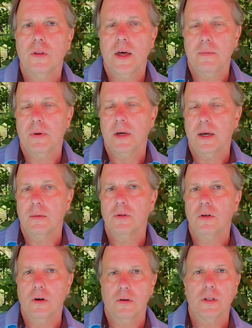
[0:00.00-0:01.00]
them being able
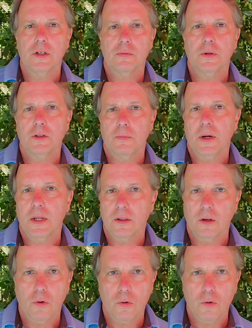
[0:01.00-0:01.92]
to earn this much money in the